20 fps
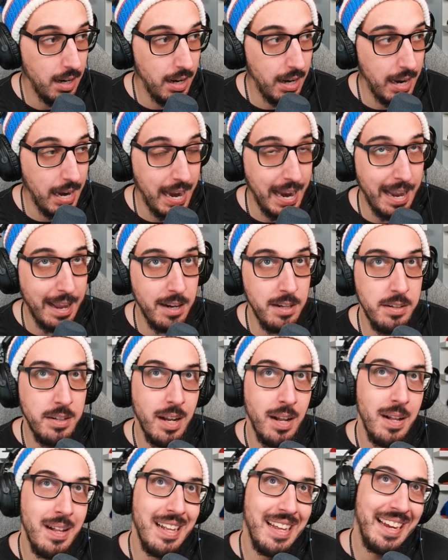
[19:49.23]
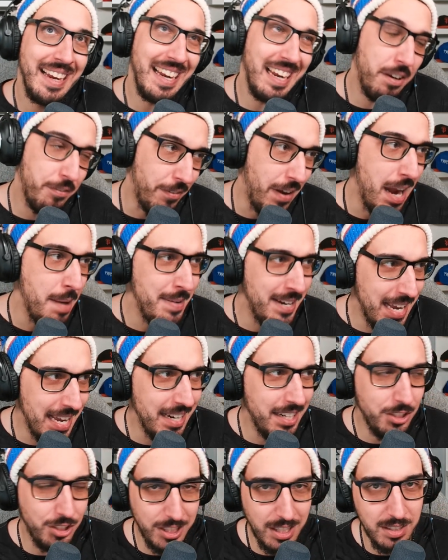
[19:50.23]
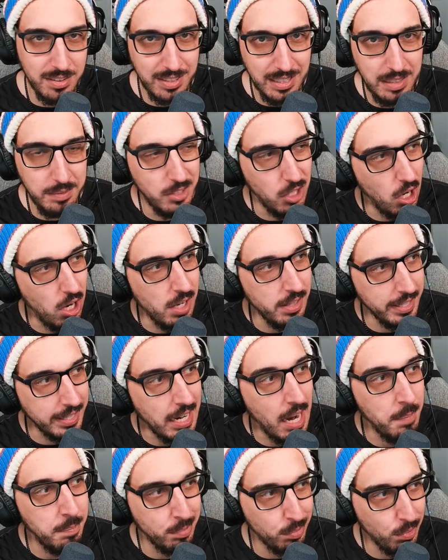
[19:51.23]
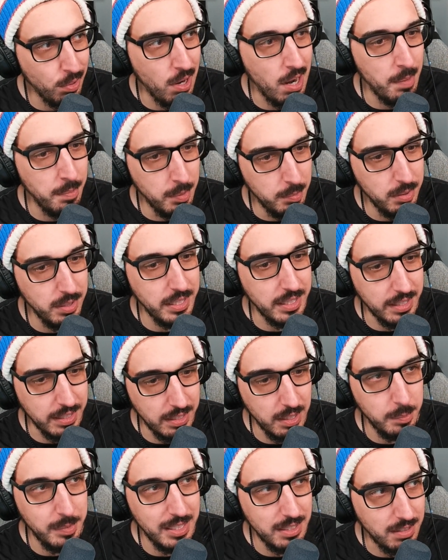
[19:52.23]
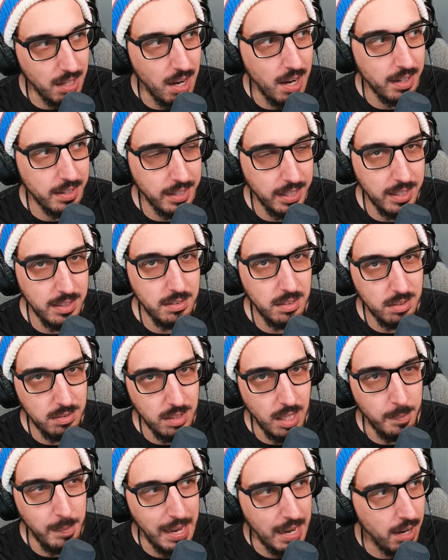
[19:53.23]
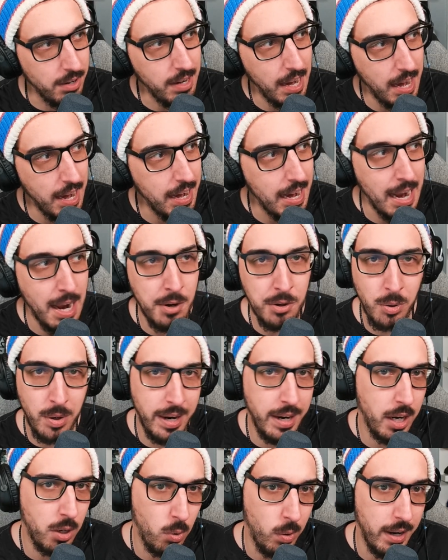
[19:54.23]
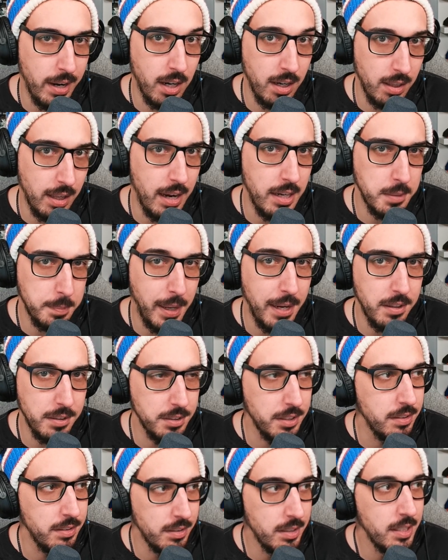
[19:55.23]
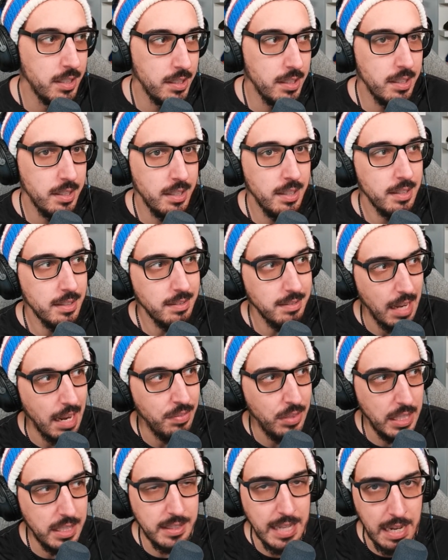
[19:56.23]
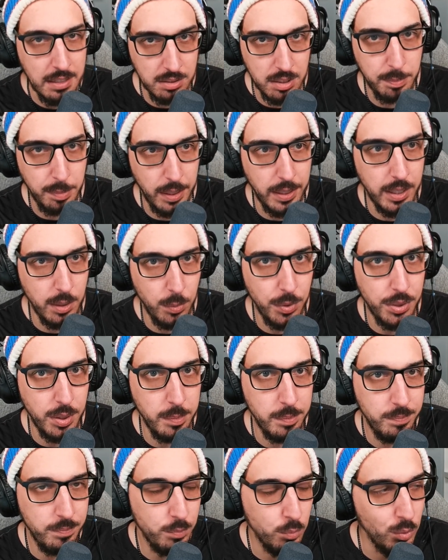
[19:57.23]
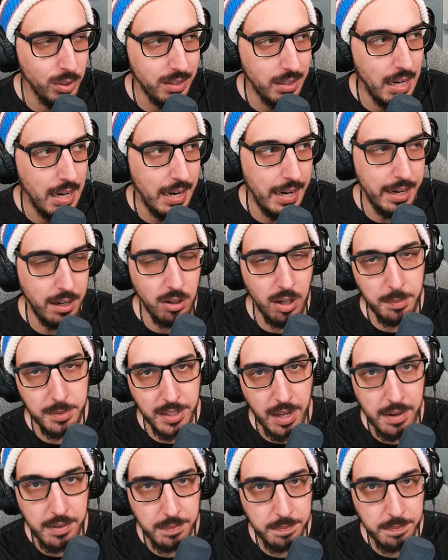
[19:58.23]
And if I'm an NHL team calling, I'm probably going to be talking about, hey, how do I acquire Elias Pettersson? Because I think that's the player with the higher upside.